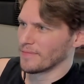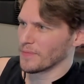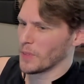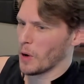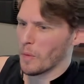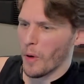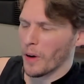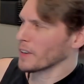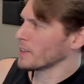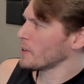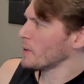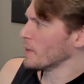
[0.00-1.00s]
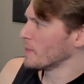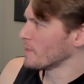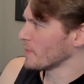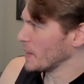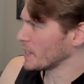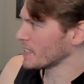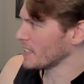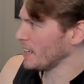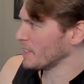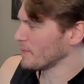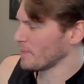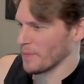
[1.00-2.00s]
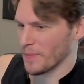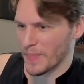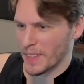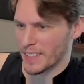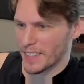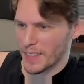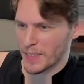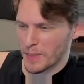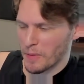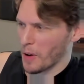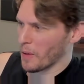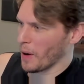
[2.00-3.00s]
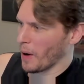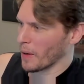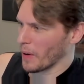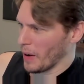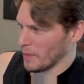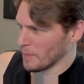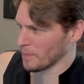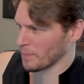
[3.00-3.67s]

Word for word: No more to do. This is it. This this is where we are now.